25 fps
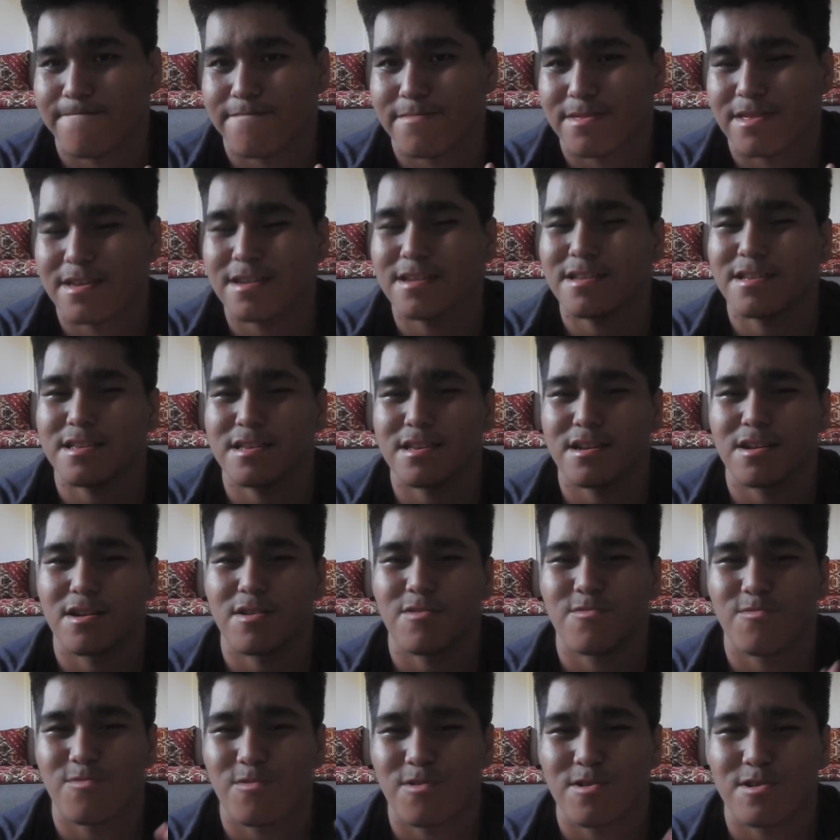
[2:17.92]
things that
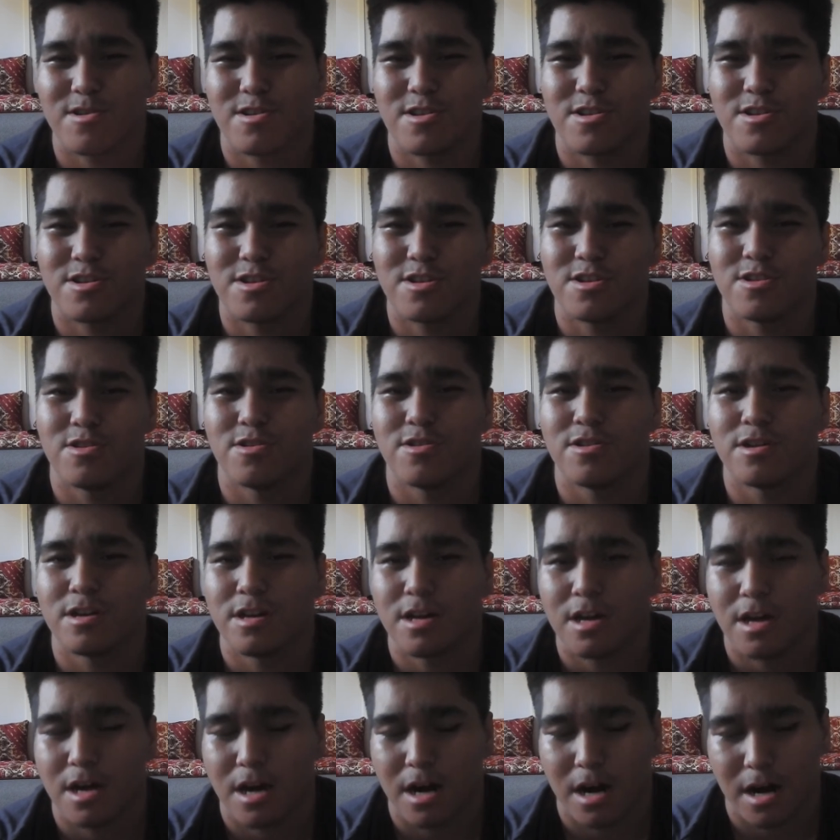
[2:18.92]
I want to do.
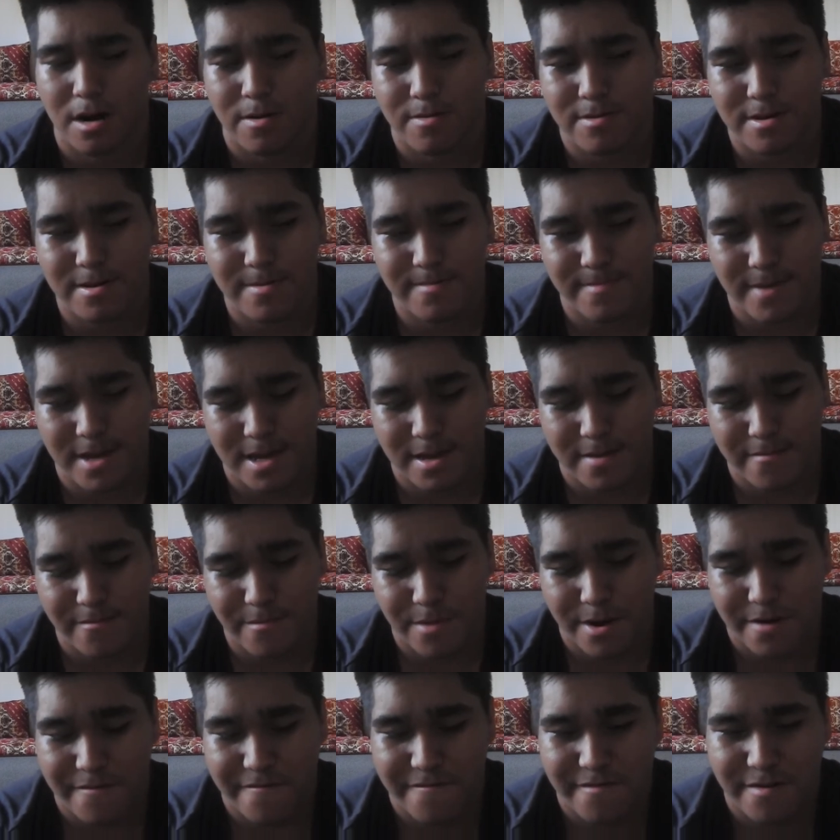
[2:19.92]
I want to make
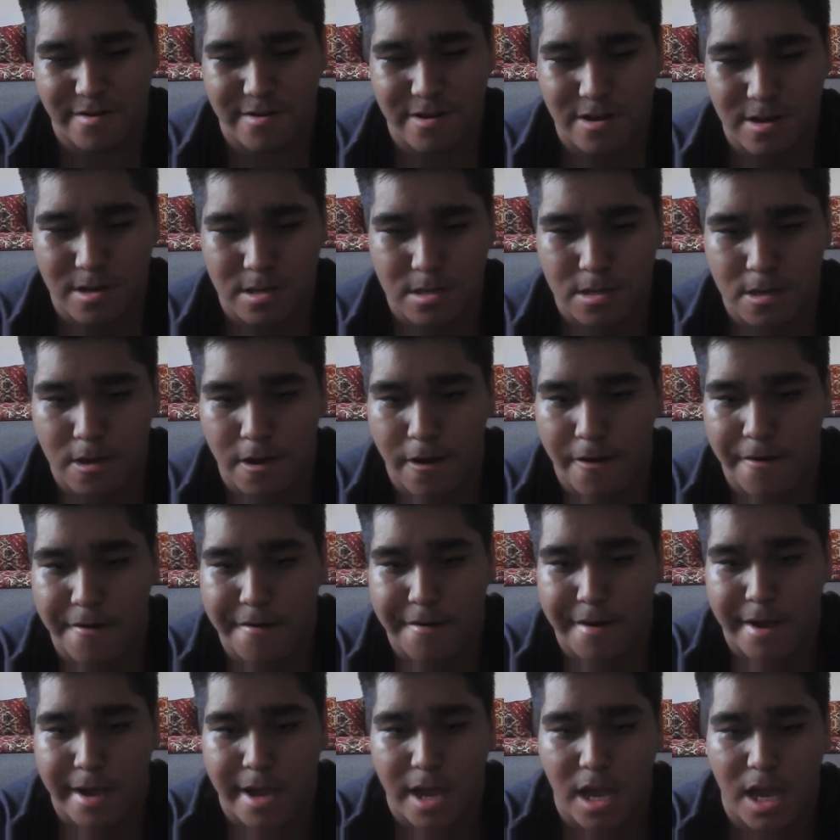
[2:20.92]
my videos go
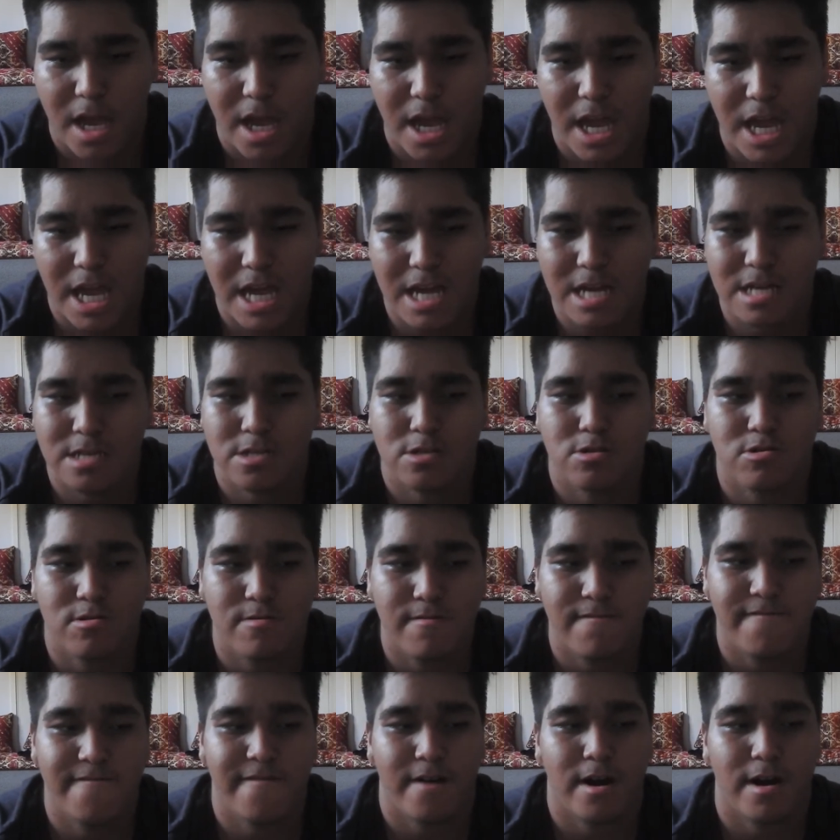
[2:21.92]
extra
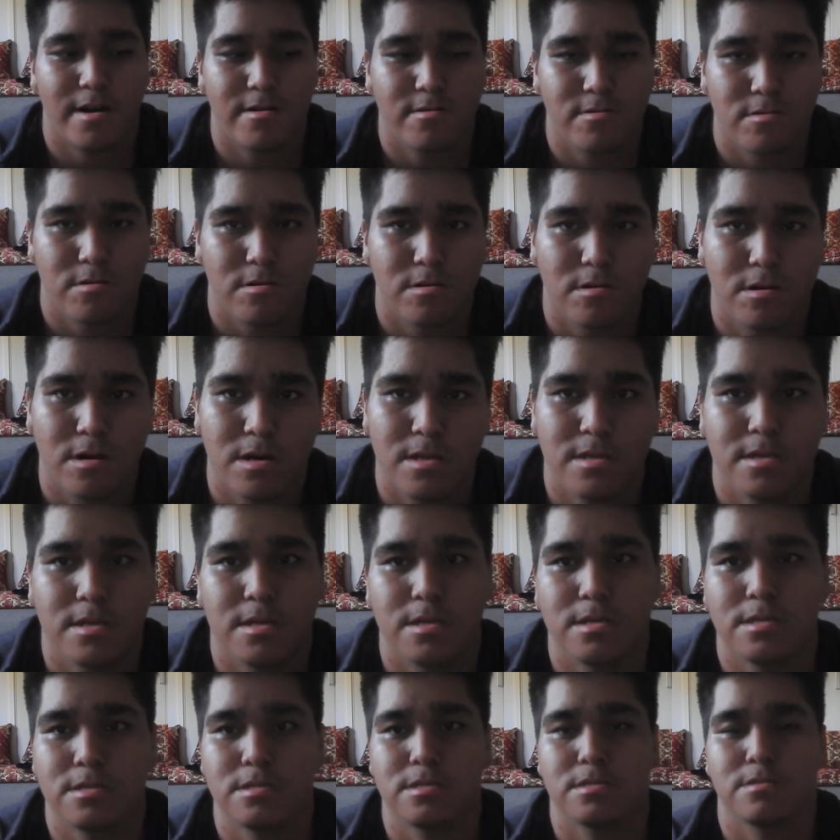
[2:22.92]
viral on
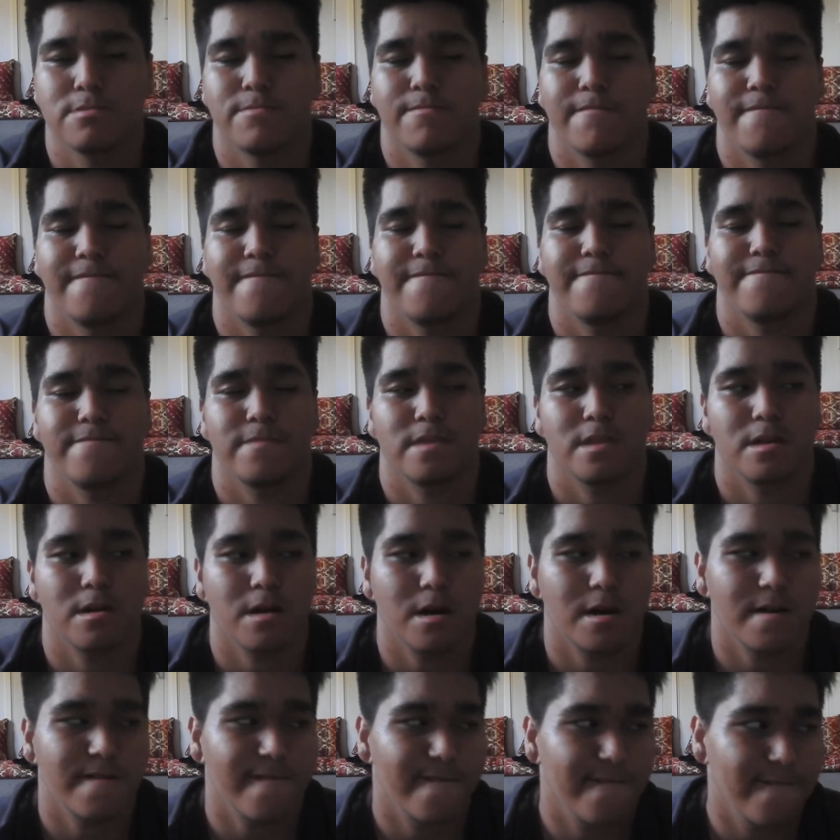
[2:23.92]
this
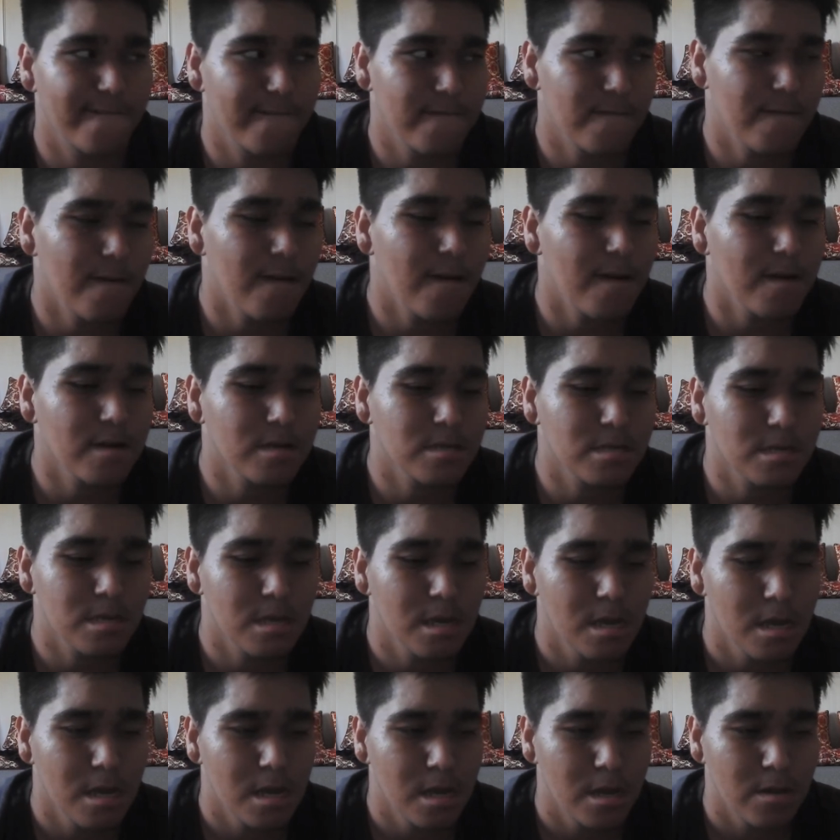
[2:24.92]
kind of vlogs.
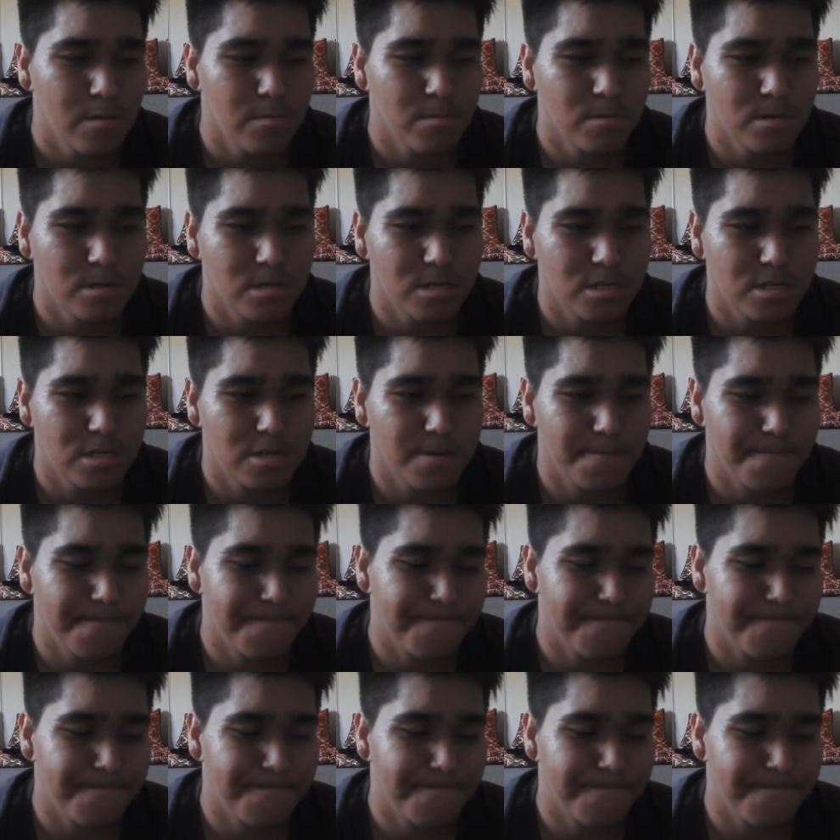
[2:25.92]
Which